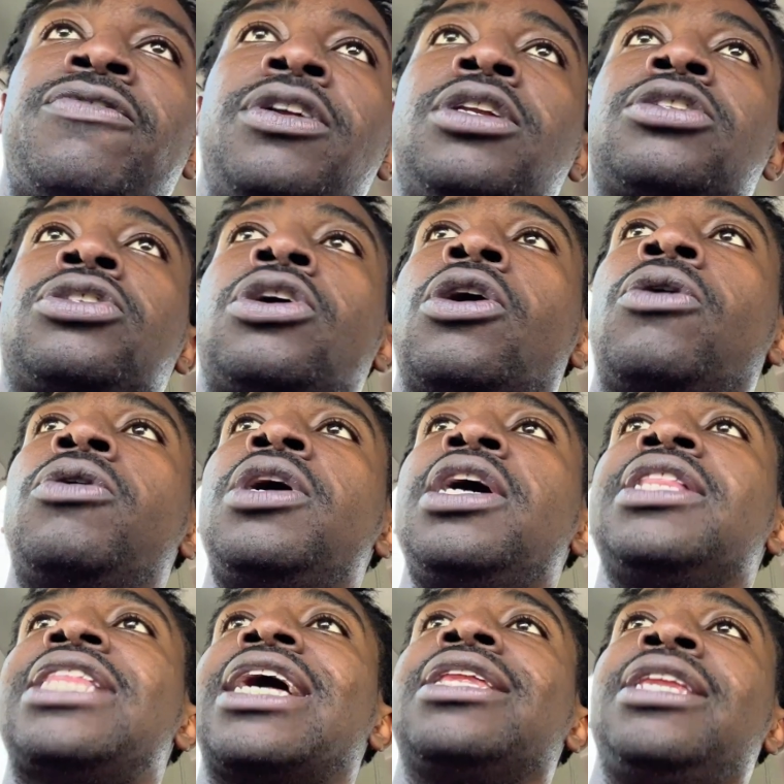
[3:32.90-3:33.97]
feelings go
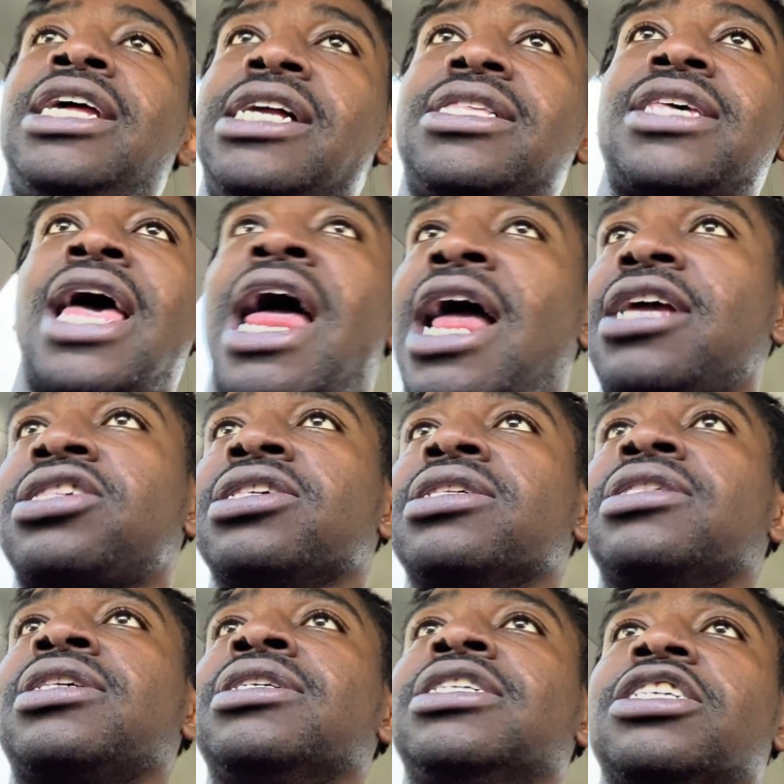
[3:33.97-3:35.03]
that lead to
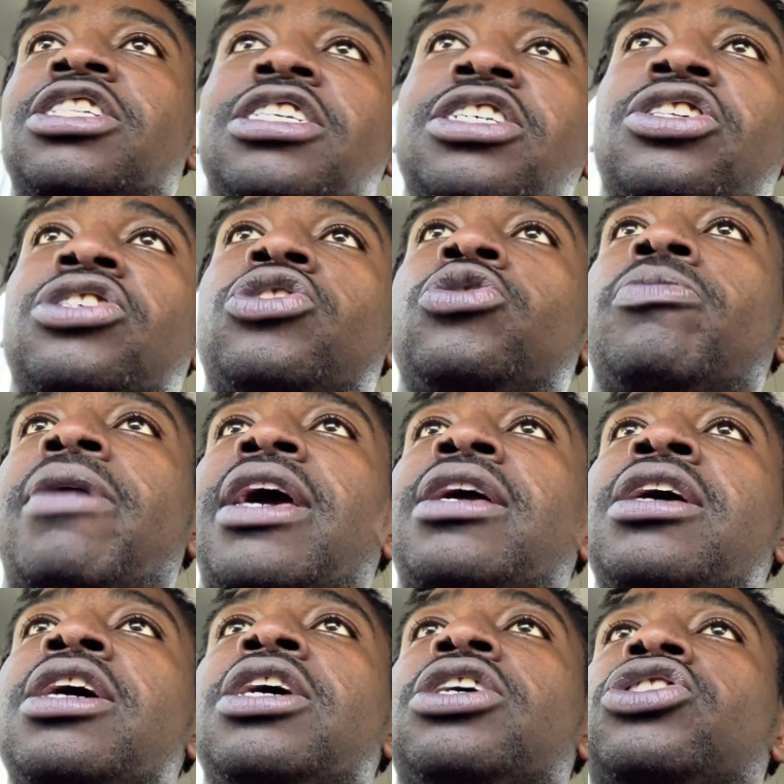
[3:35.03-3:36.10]
actions and decisions you make
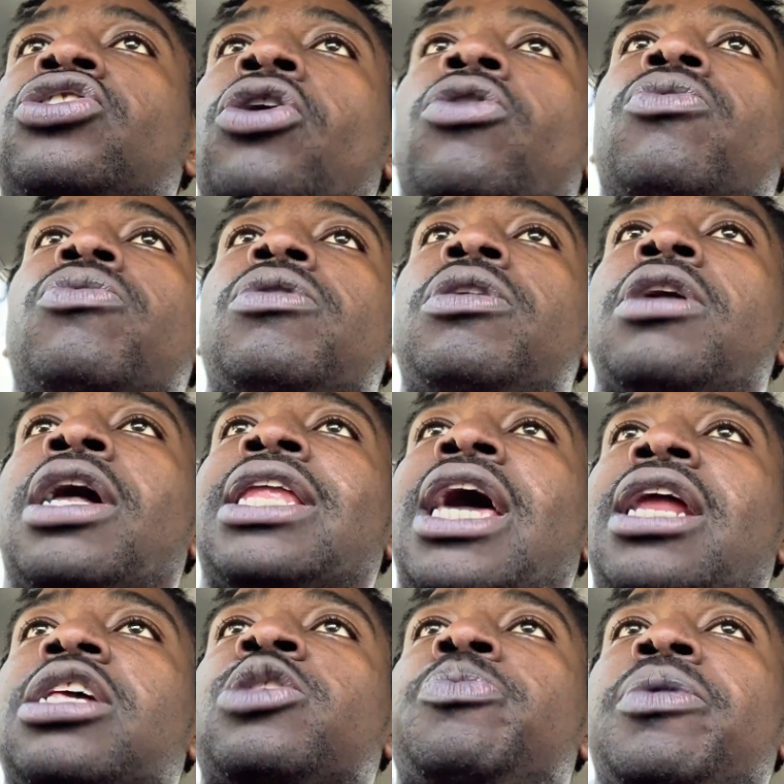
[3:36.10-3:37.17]
so a
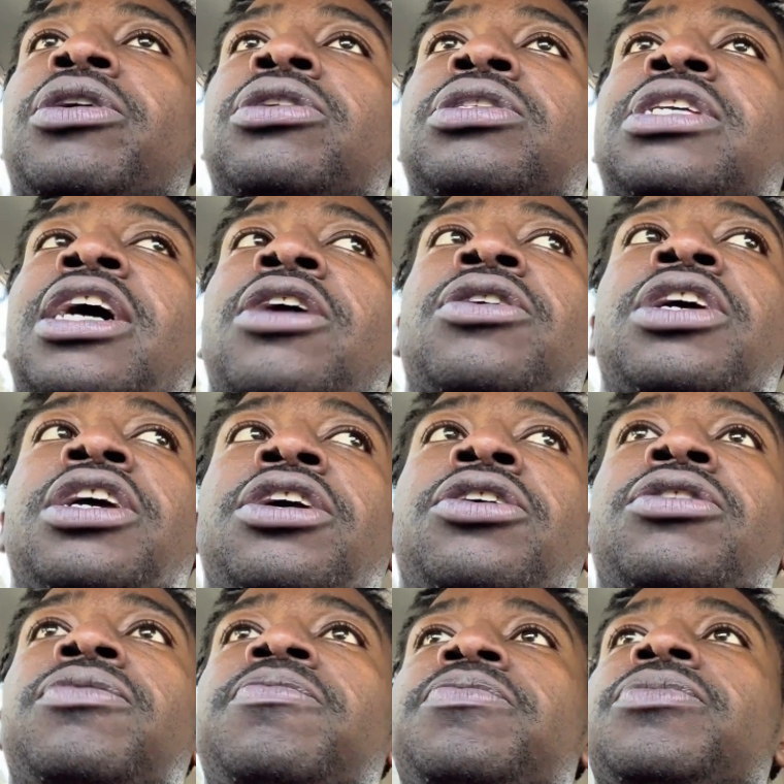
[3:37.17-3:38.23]
lot of spirits down
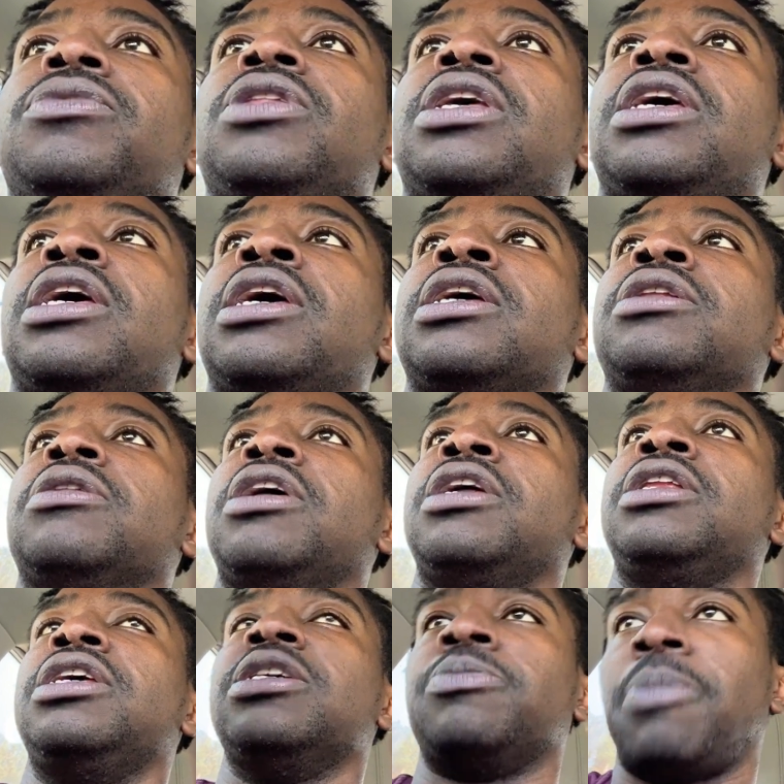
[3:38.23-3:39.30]
here in
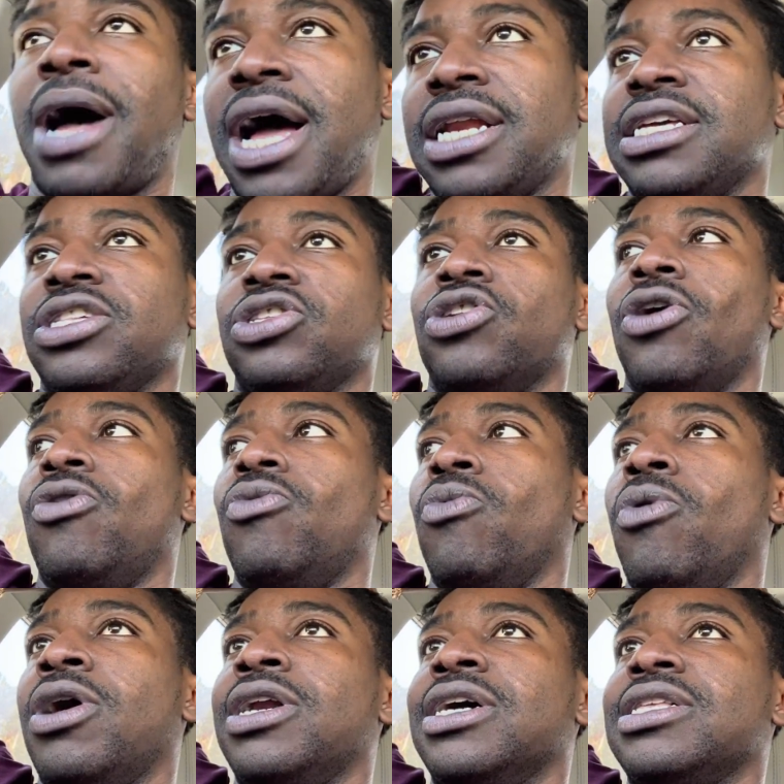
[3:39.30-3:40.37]
in these bodies don't
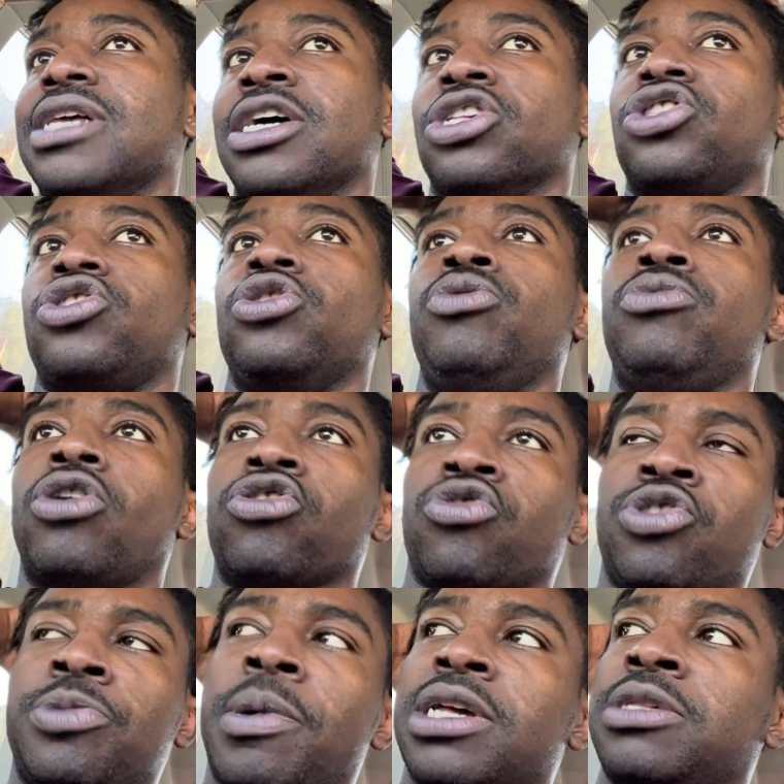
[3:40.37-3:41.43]
want to assume those
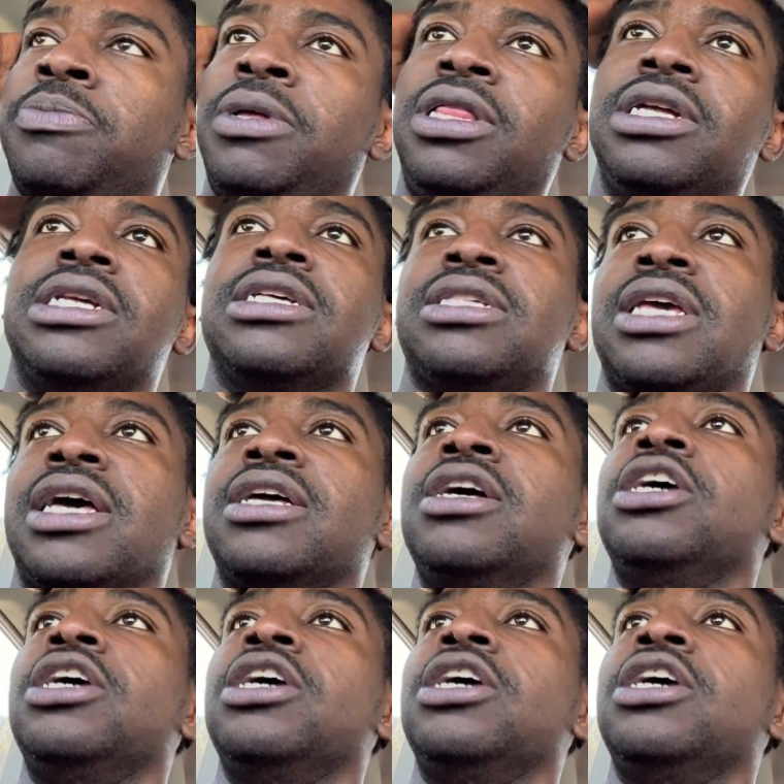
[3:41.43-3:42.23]
responsibilities yet